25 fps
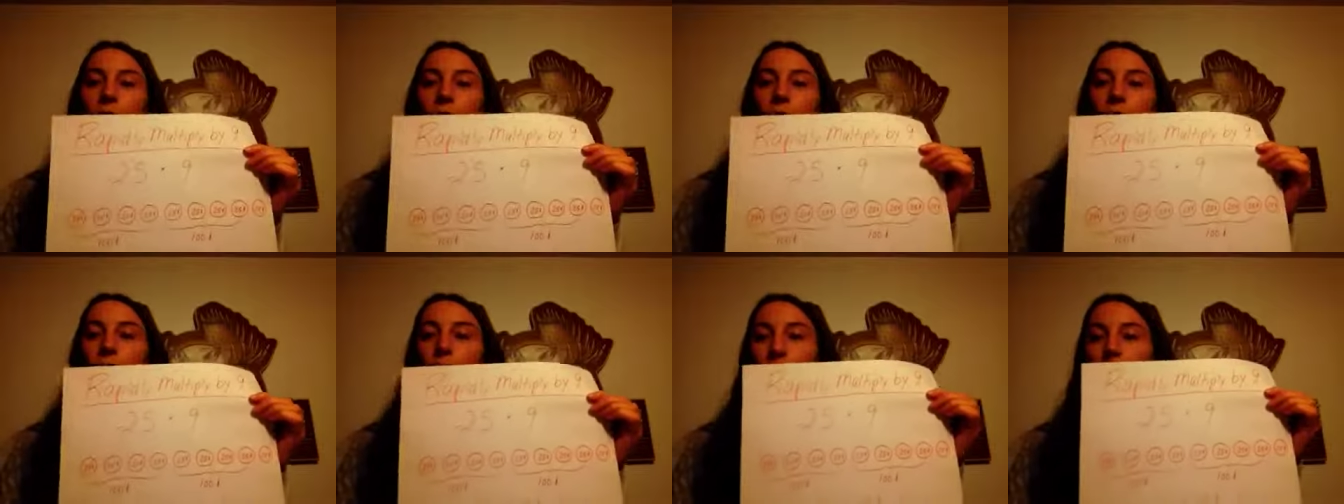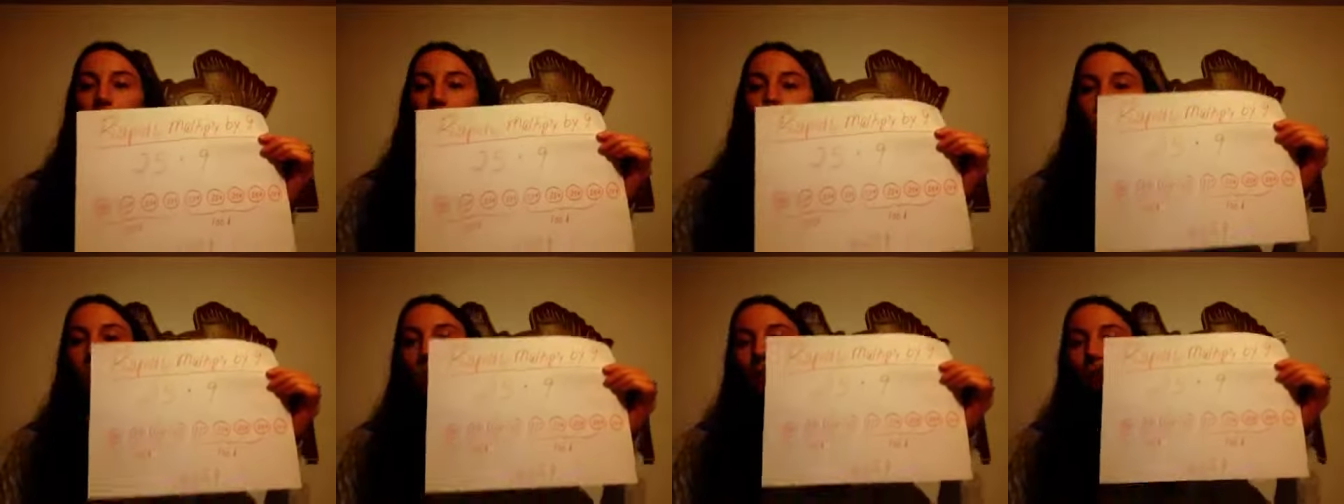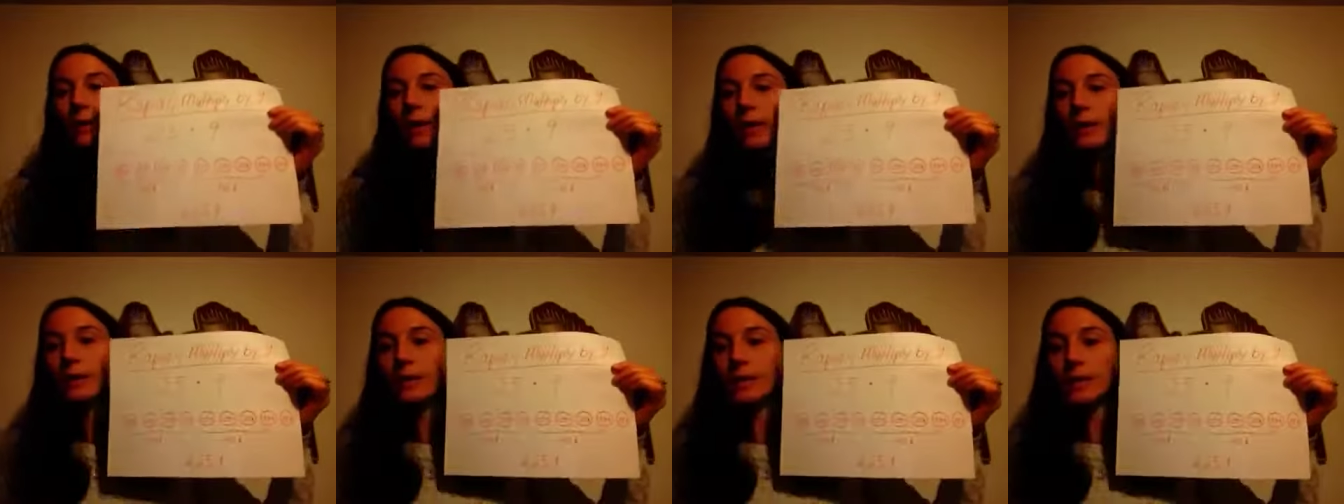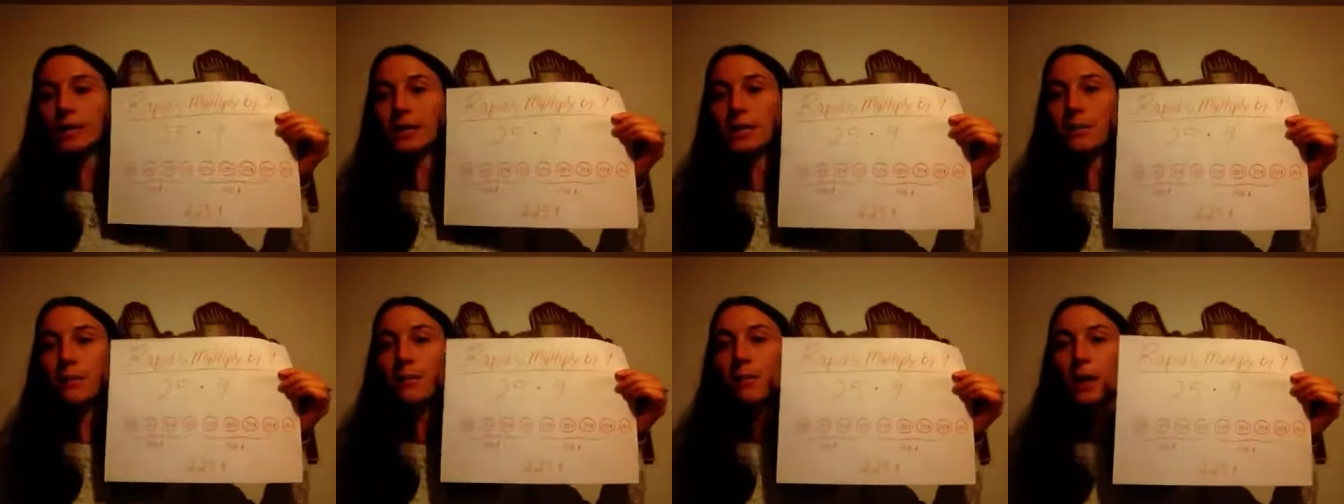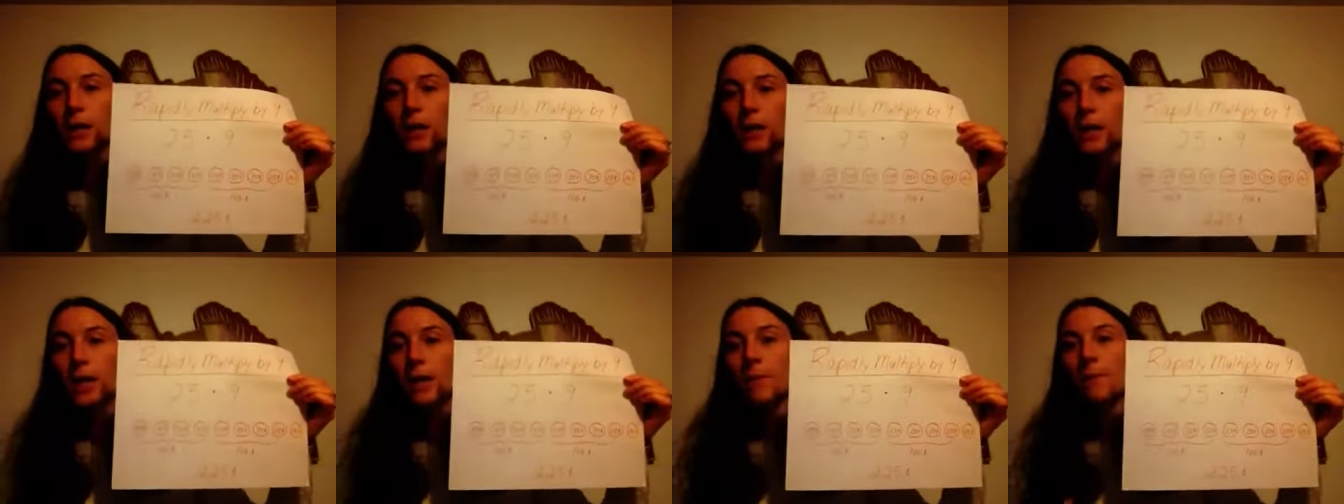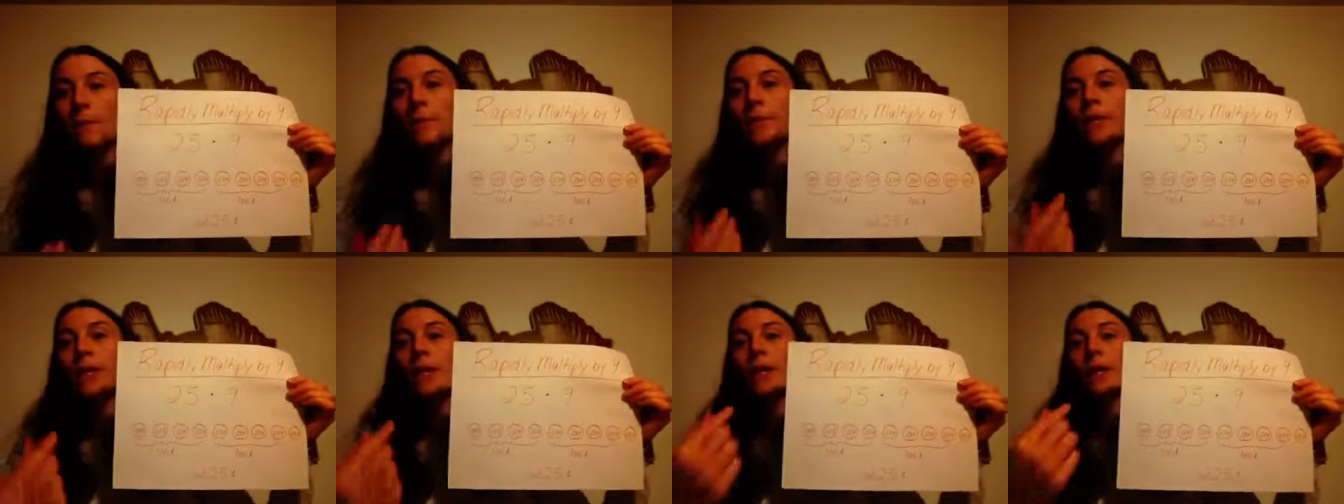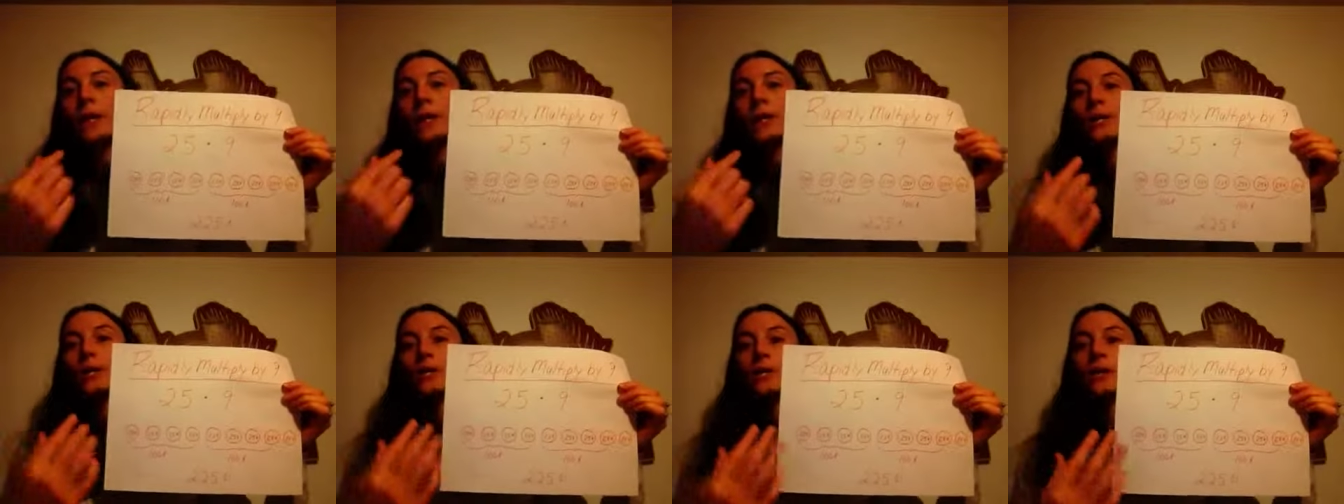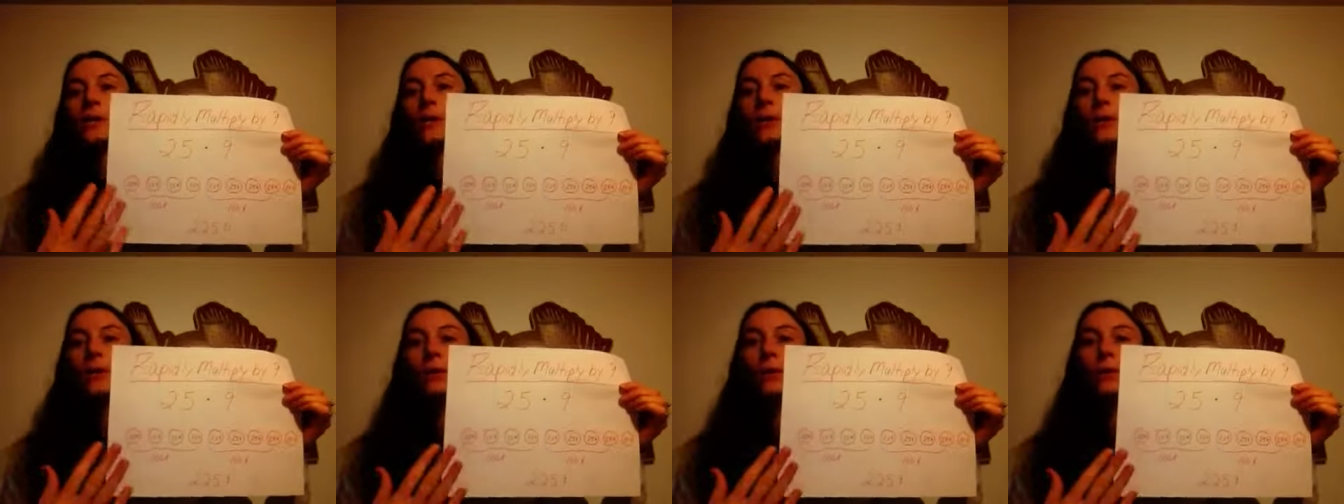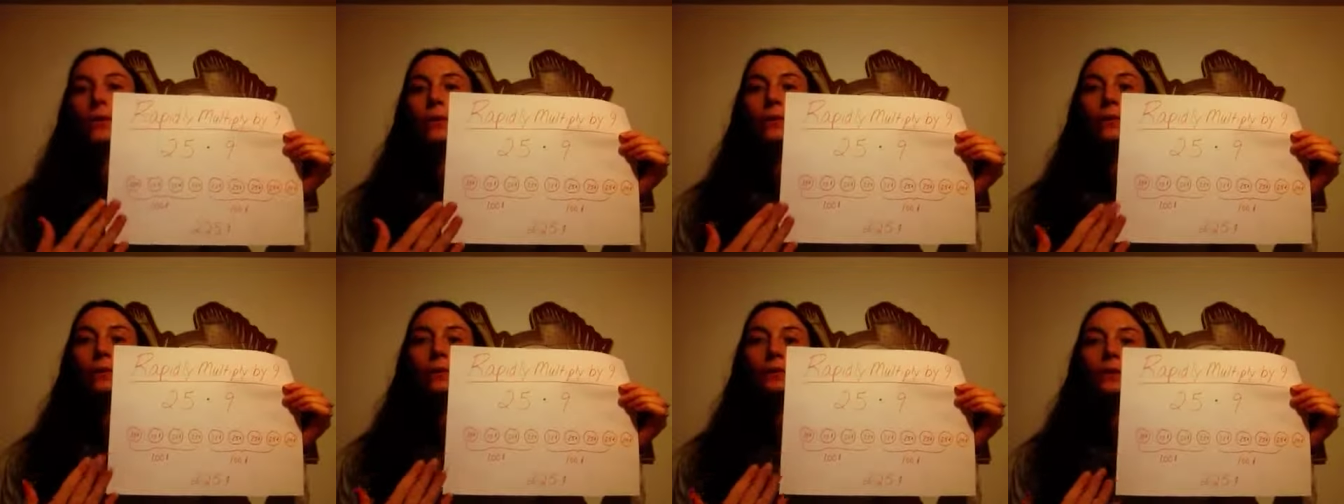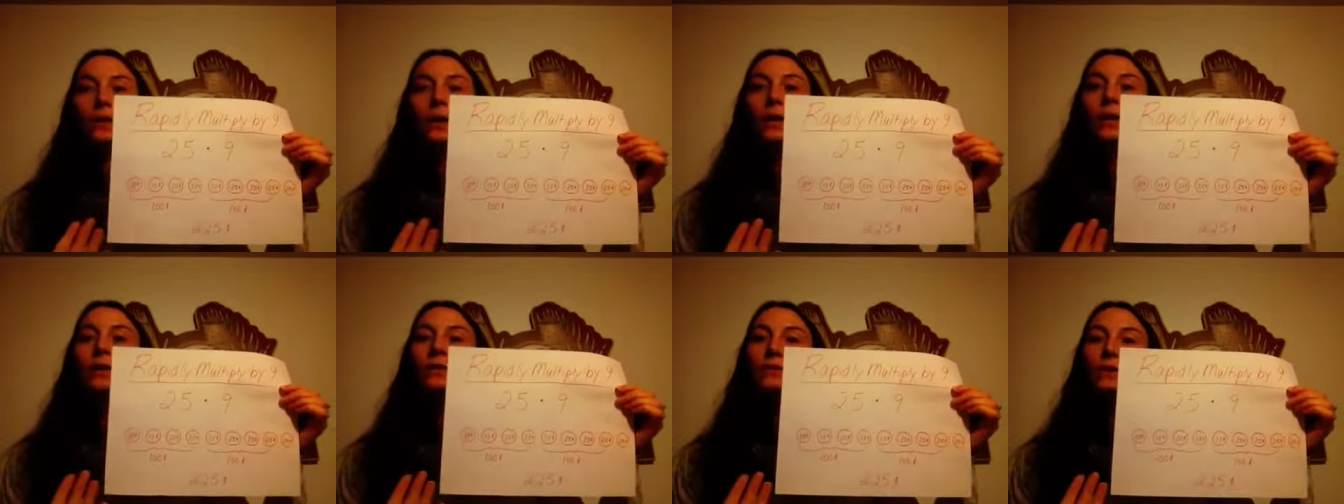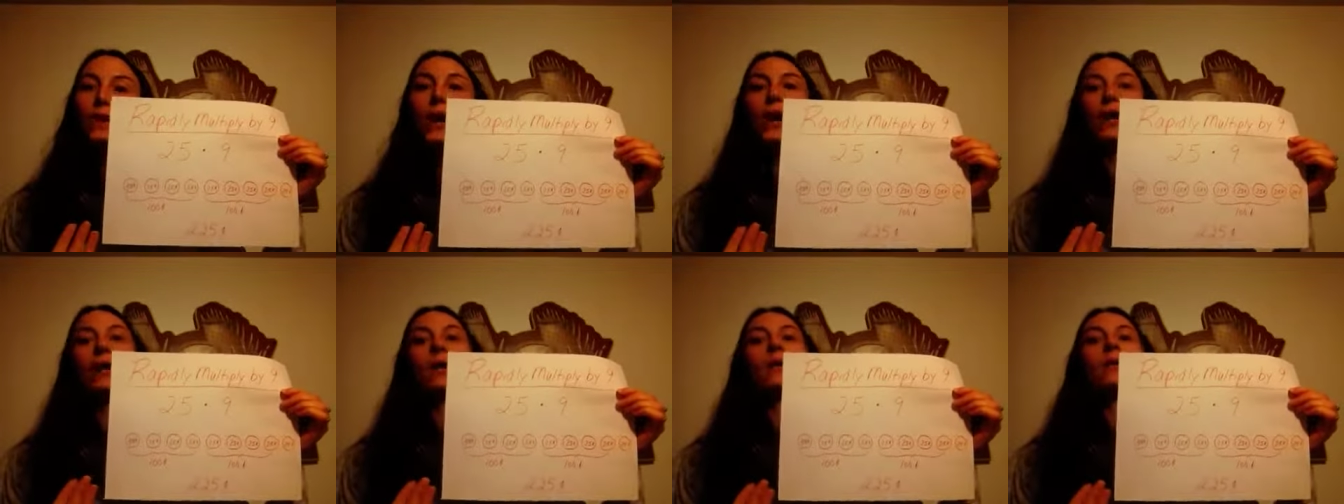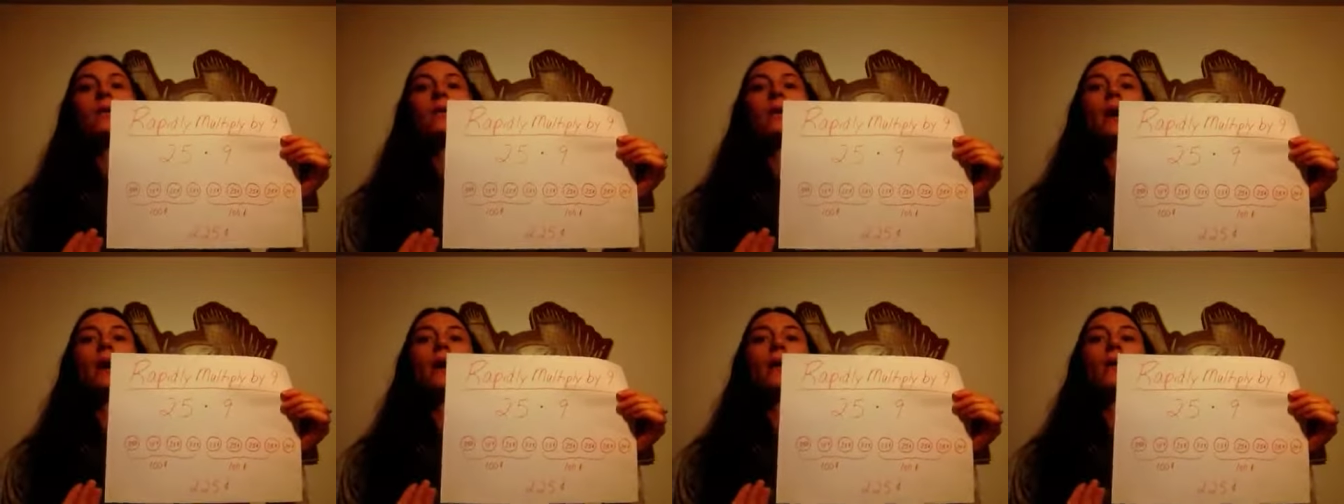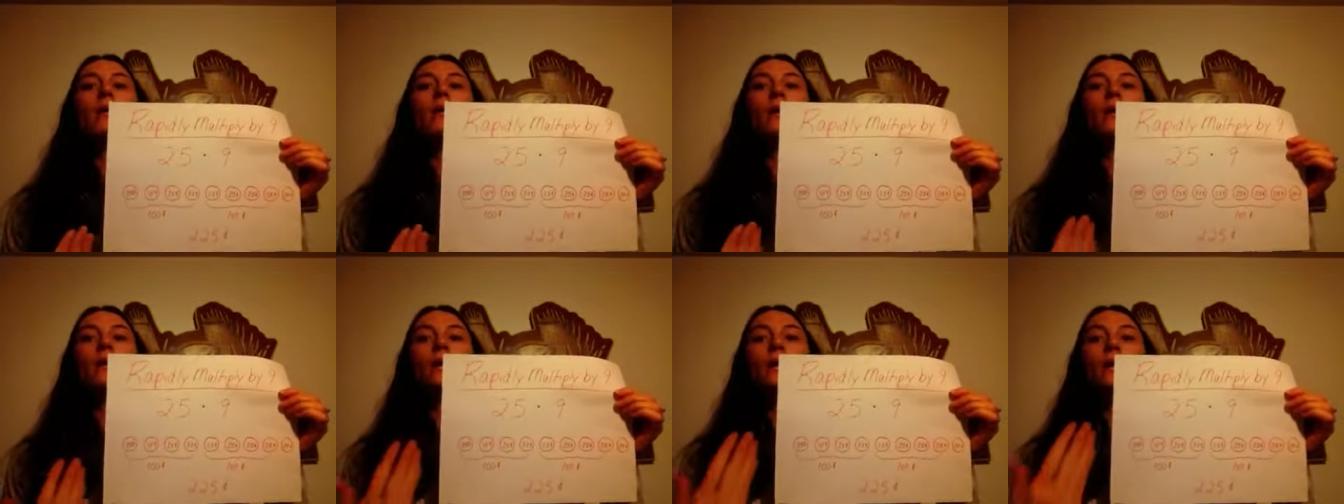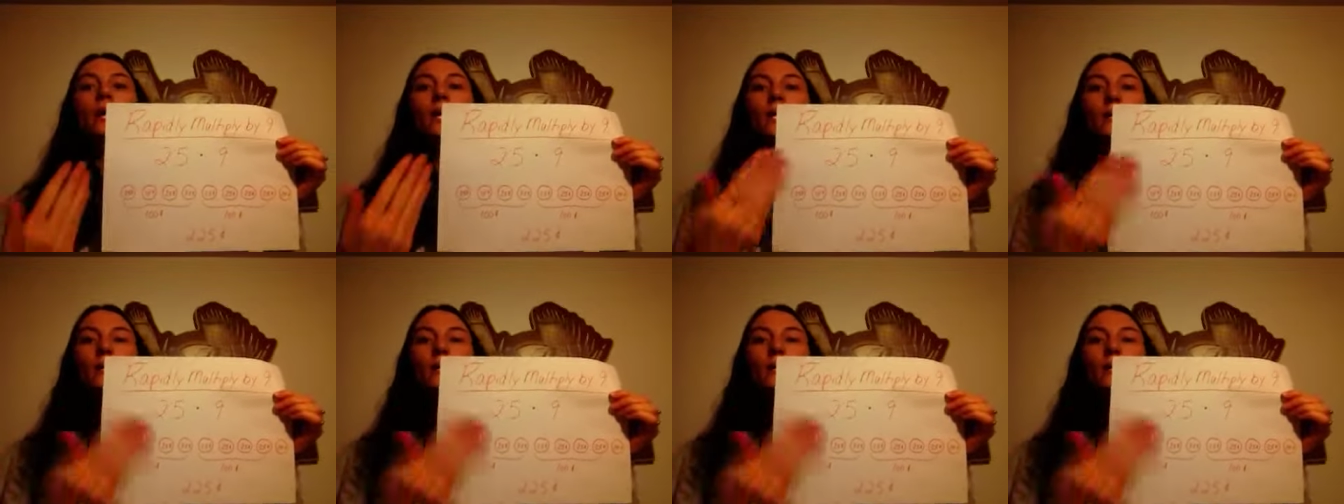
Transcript: will be able to relate this to money. So we would start off talking about we need